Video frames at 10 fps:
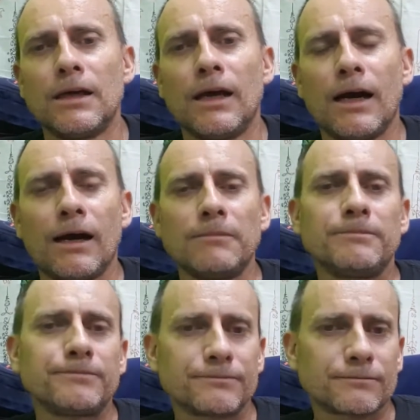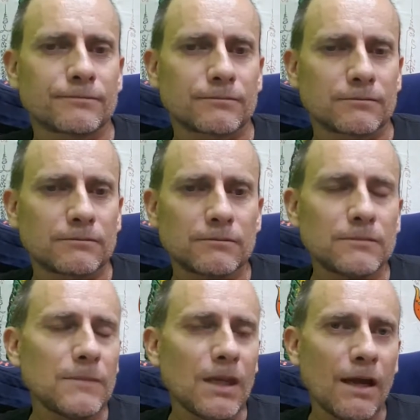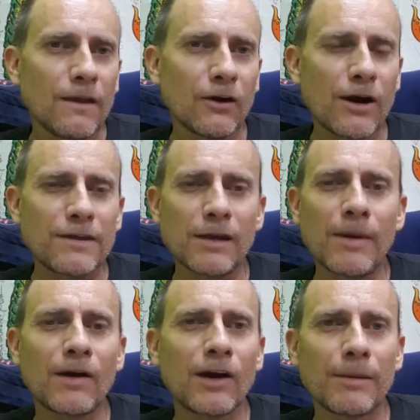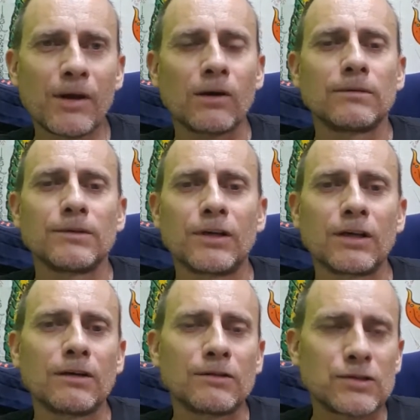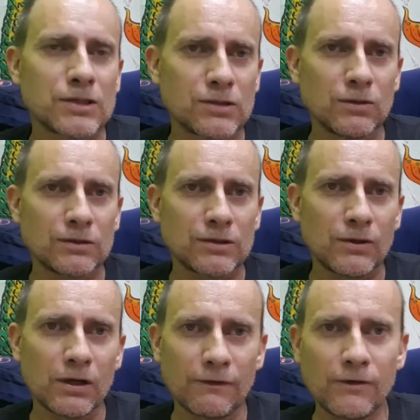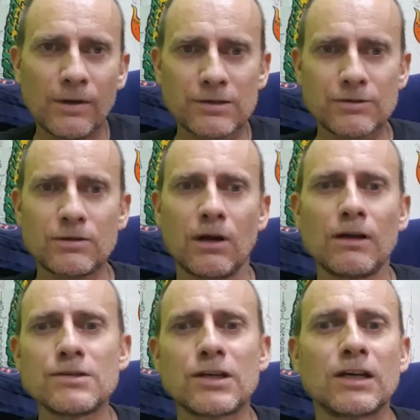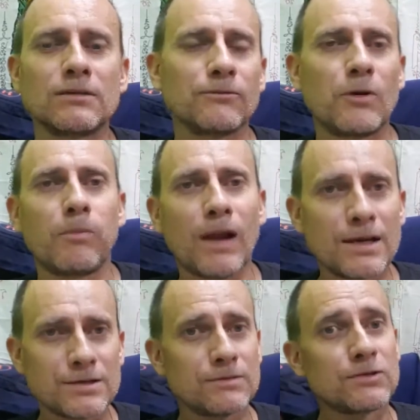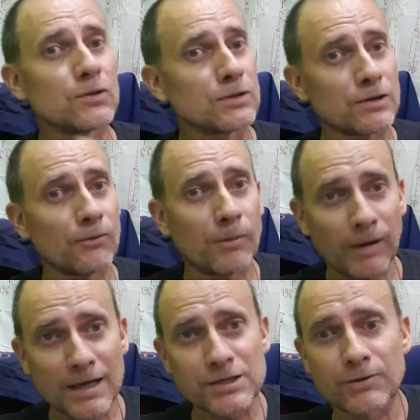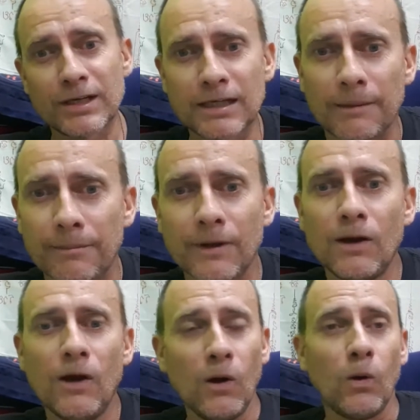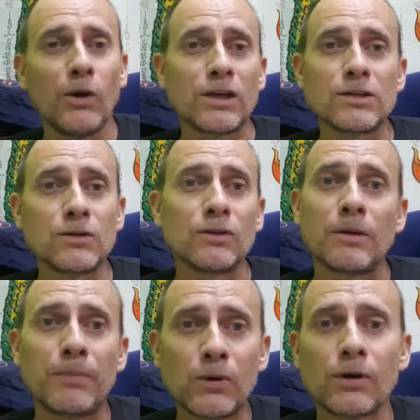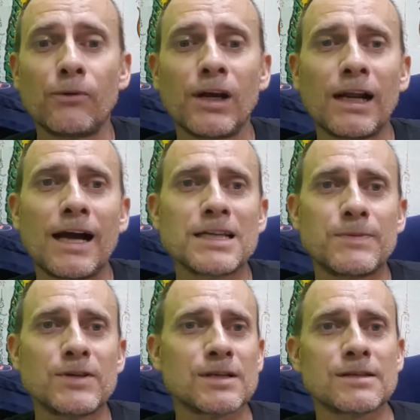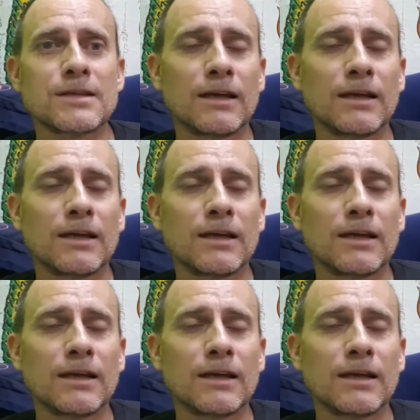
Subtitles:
And the great thing about IML, you can just do it to earn a few extra dollars. You can do it to replace your income, or you can do it to build a really large business.